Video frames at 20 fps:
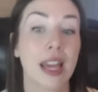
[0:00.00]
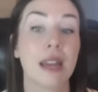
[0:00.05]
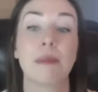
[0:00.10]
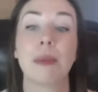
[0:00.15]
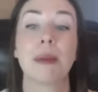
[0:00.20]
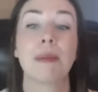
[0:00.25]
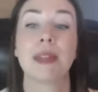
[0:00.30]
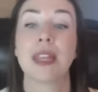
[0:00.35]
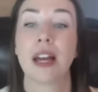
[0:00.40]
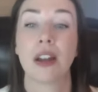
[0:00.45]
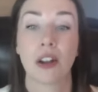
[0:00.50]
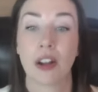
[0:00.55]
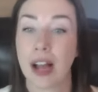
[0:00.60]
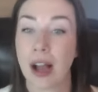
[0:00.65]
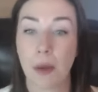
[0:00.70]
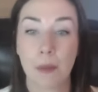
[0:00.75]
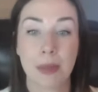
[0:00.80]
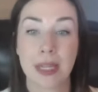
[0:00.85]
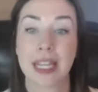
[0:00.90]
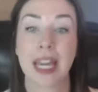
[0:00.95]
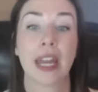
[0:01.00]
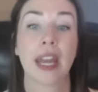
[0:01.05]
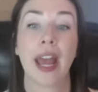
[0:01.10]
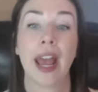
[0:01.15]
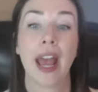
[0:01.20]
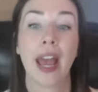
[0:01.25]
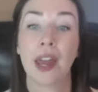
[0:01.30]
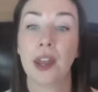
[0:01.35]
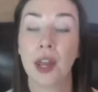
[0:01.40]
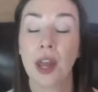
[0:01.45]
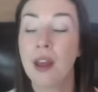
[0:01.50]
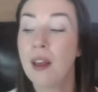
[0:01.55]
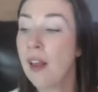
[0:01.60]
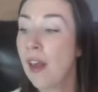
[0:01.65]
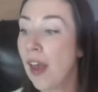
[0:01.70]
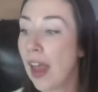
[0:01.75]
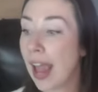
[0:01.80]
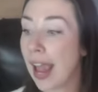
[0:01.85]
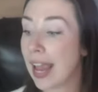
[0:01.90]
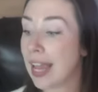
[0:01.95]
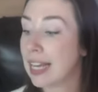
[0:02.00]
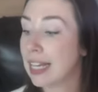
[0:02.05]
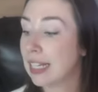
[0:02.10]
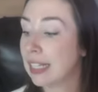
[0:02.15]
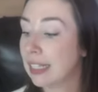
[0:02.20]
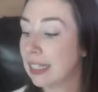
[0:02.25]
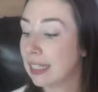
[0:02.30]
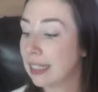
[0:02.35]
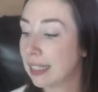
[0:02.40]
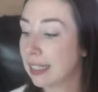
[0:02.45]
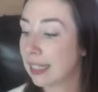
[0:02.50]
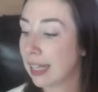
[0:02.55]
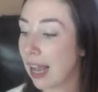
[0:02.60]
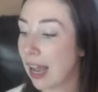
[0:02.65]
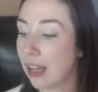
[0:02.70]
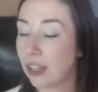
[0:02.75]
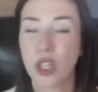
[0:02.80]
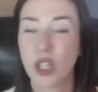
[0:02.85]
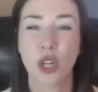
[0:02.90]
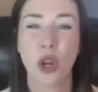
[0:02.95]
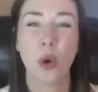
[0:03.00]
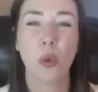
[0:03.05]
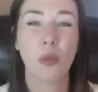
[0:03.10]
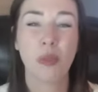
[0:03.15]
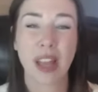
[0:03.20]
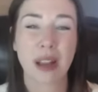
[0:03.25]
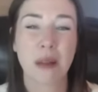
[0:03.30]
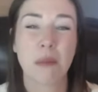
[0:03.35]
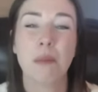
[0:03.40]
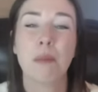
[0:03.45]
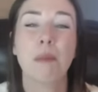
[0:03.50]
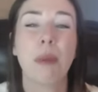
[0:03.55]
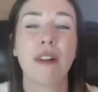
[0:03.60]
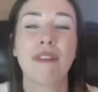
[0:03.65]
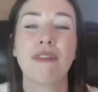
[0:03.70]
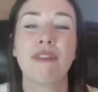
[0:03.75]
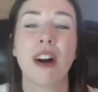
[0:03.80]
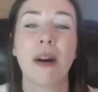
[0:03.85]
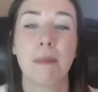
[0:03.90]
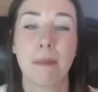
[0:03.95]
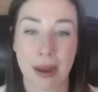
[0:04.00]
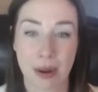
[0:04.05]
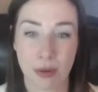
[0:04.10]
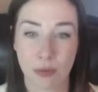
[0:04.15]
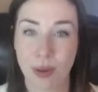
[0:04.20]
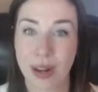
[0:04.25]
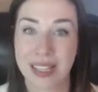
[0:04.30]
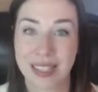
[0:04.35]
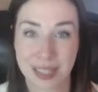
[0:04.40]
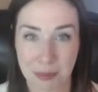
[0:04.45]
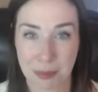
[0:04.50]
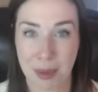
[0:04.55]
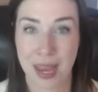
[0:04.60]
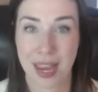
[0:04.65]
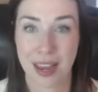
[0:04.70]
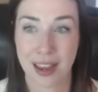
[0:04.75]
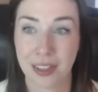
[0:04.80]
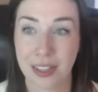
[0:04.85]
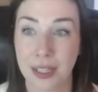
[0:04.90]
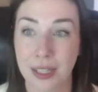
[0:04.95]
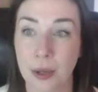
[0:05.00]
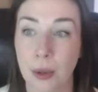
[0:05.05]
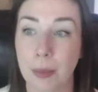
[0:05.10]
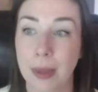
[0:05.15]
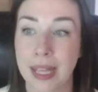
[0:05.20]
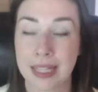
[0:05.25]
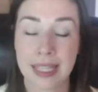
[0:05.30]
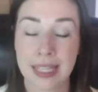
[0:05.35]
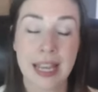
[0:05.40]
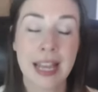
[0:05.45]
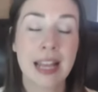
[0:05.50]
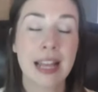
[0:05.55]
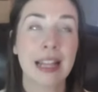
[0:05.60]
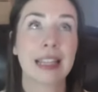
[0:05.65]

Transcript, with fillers: And maybe that'll help me get ahead and, you know, like buff up my resume a little bit.